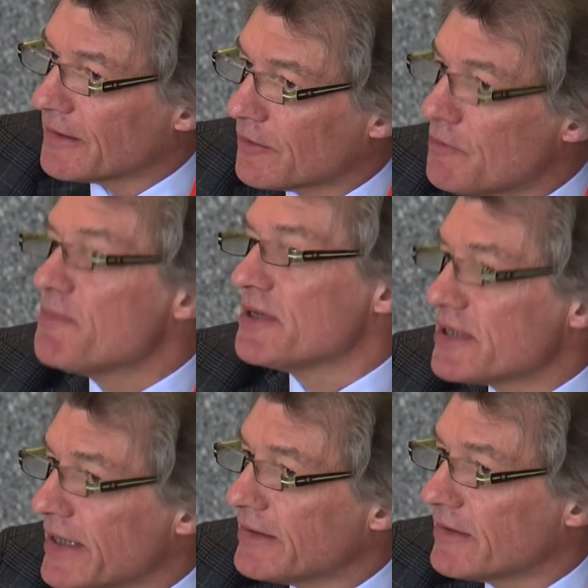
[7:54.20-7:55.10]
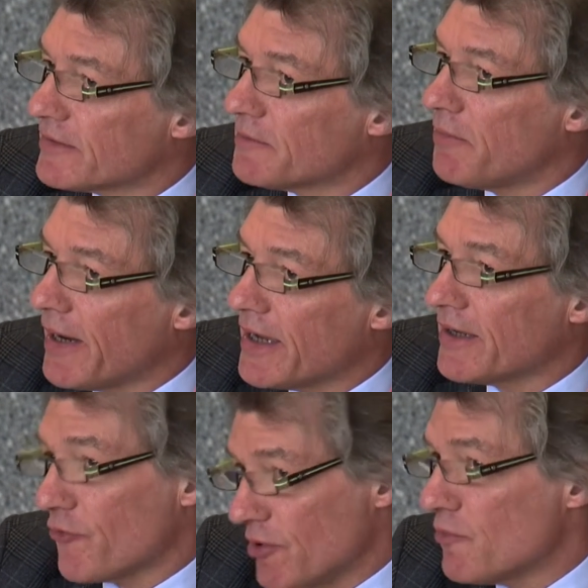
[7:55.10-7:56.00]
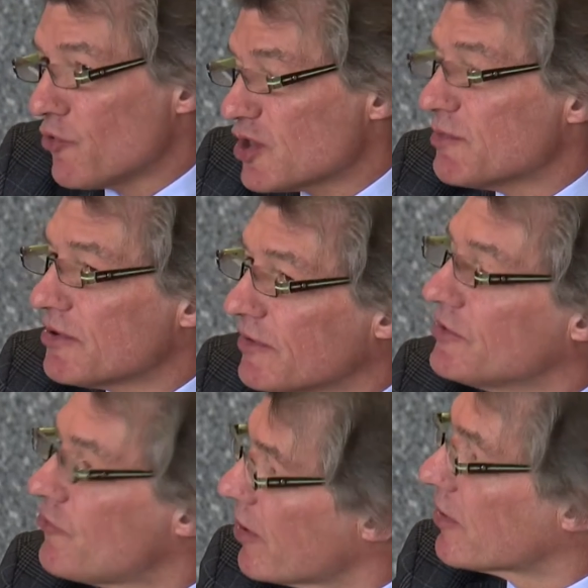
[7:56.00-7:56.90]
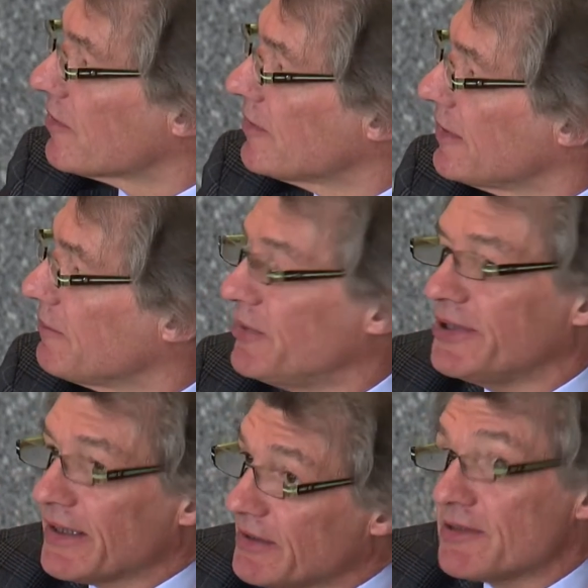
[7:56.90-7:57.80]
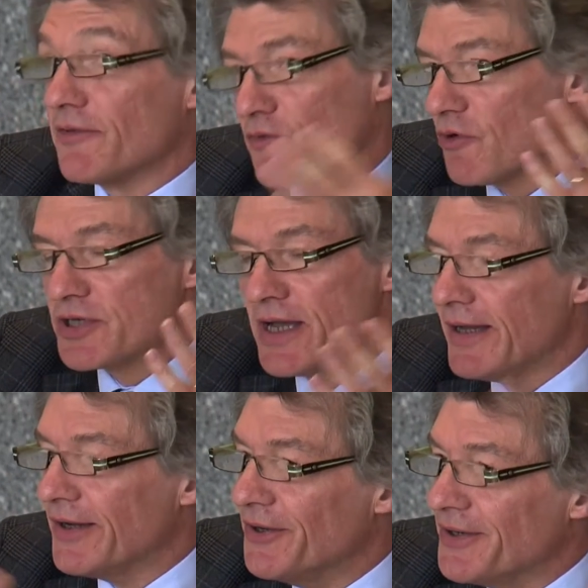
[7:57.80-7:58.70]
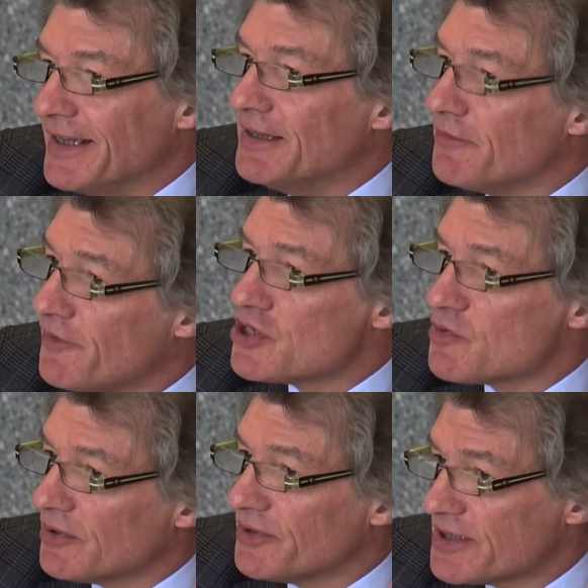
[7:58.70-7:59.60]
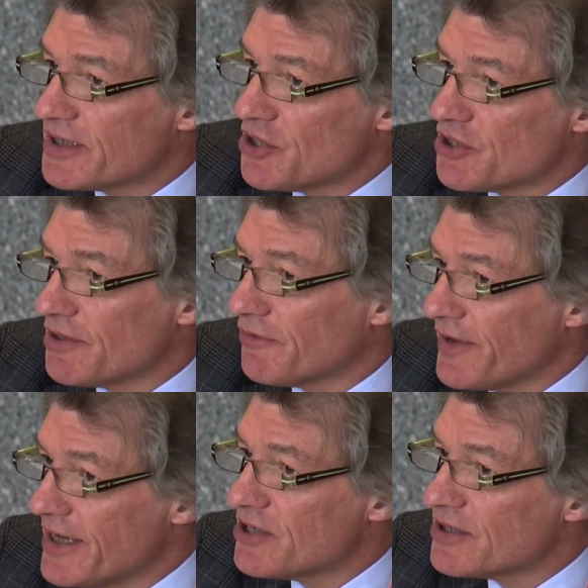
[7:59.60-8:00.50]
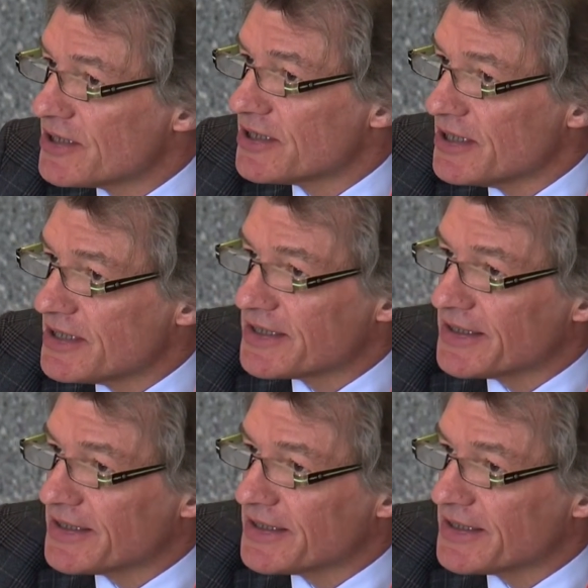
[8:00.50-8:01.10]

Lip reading: compensated by a reimbursement of the drug. But that is, of course, an individual decision of agencies